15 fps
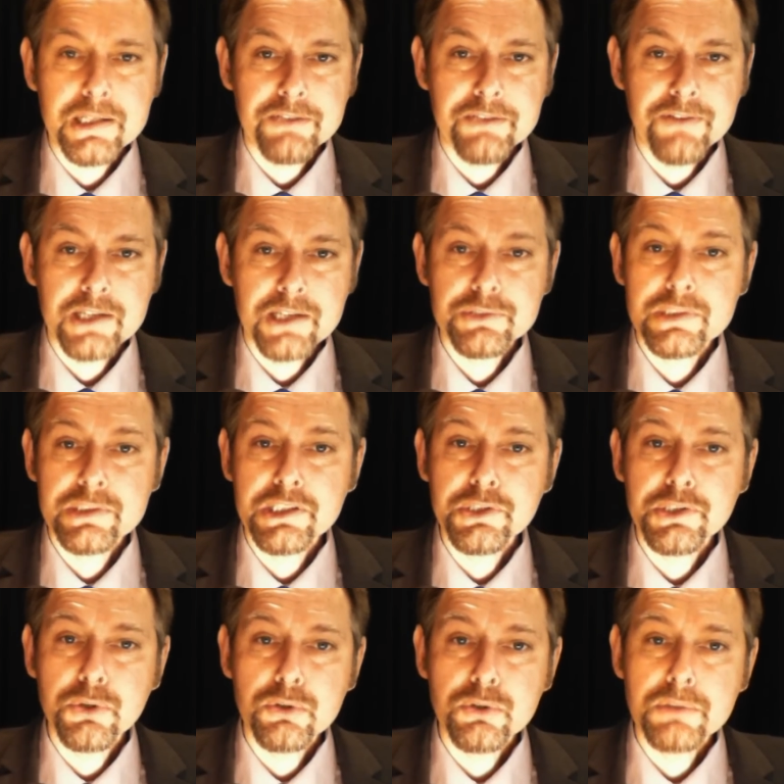manufacturers
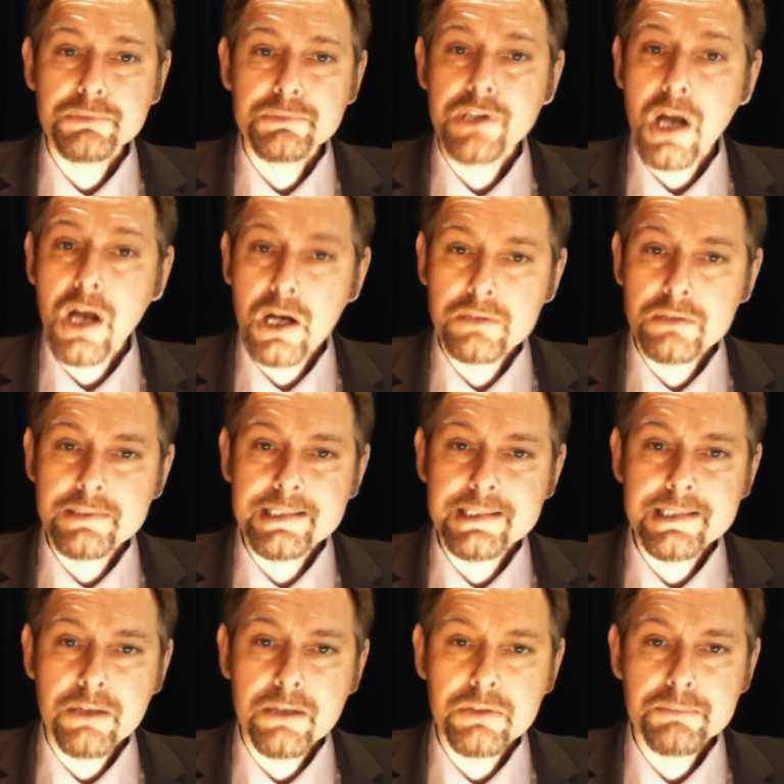in Europe to only
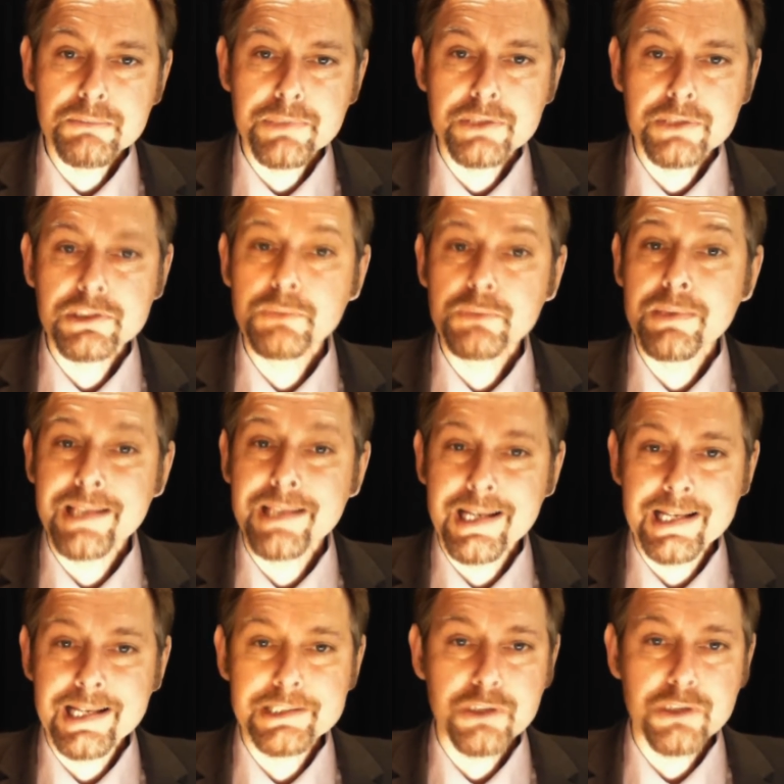sell computers with
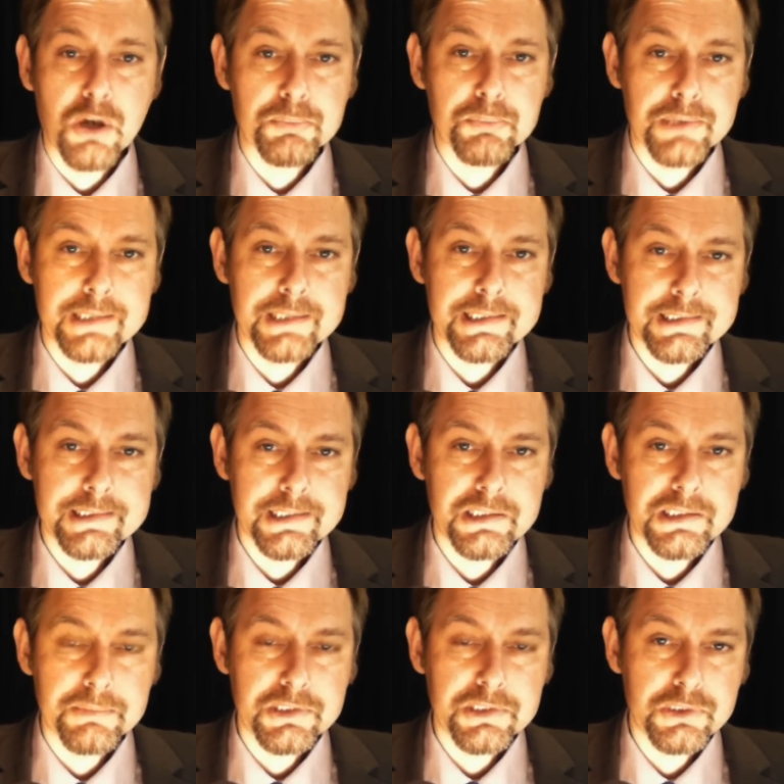its operating
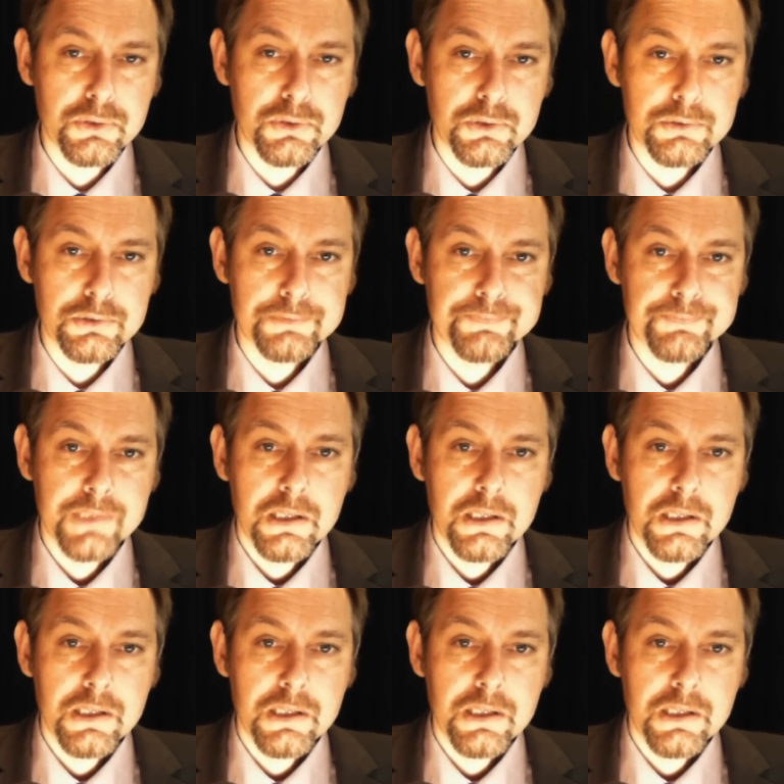system installed.